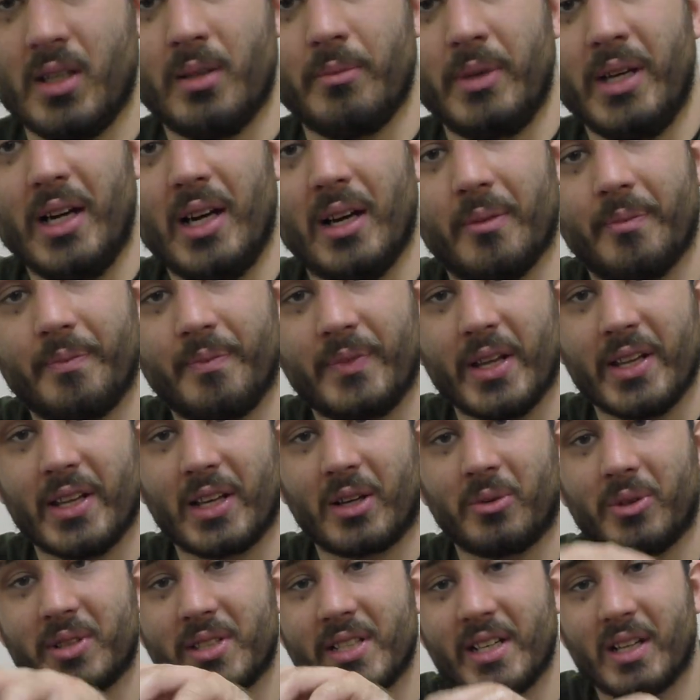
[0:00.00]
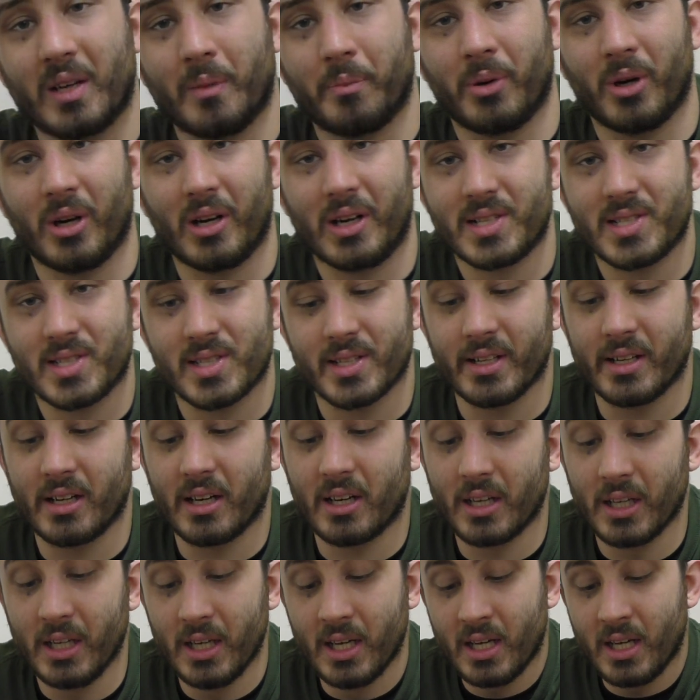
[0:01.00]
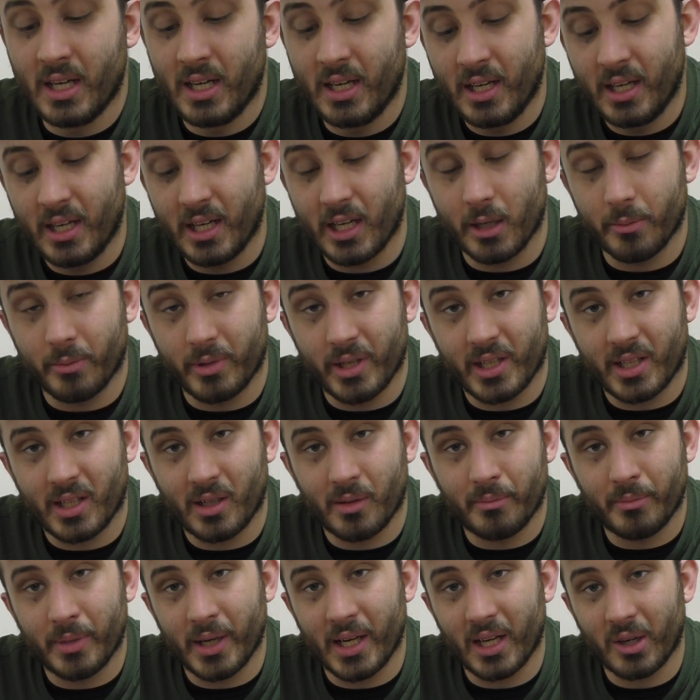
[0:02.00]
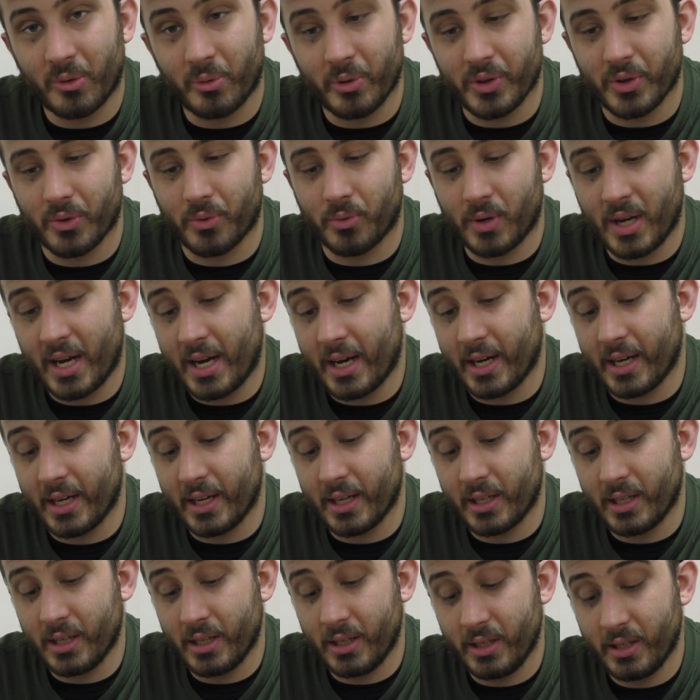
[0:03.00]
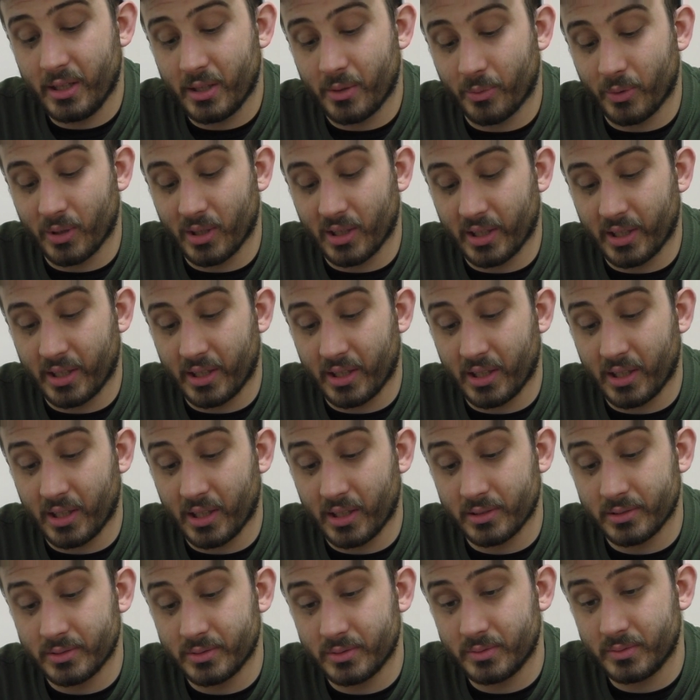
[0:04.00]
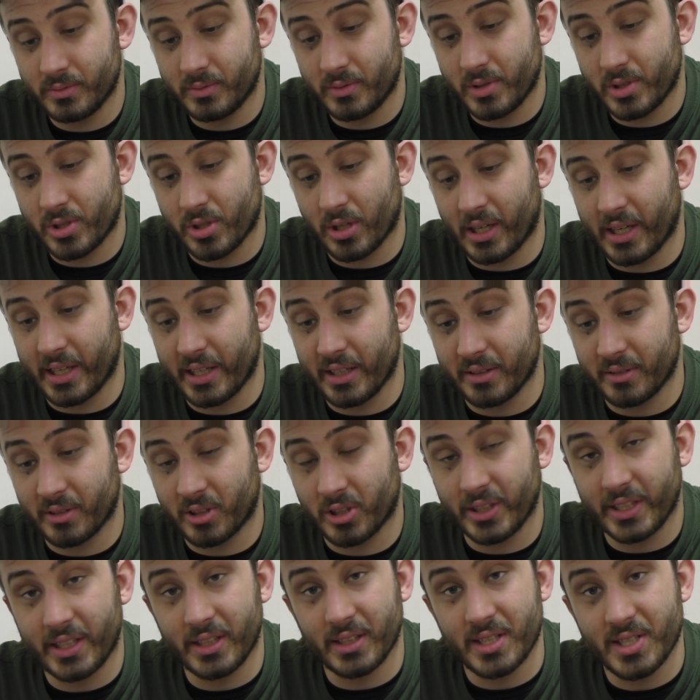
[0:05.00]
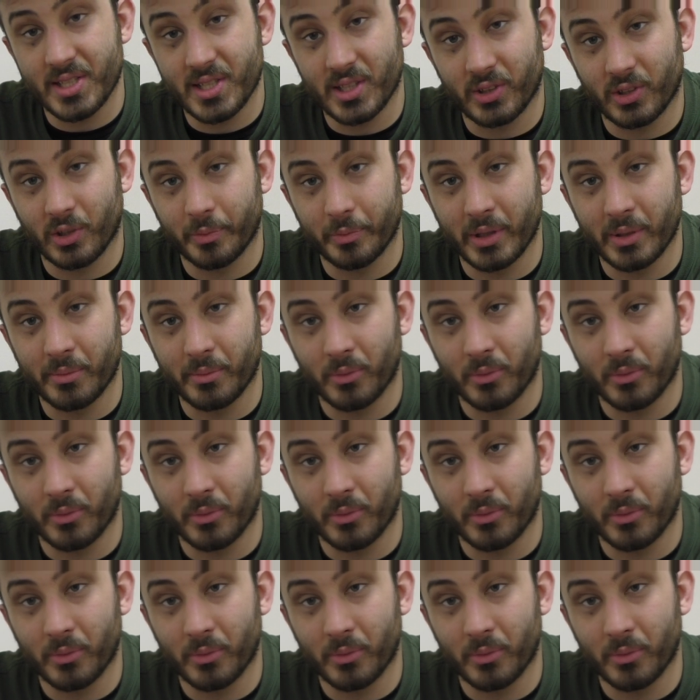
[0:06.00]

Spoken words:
Yeah, I think we'll take a pause there. I'm gonna come back with a rag and we're gonna try and clean this a little bit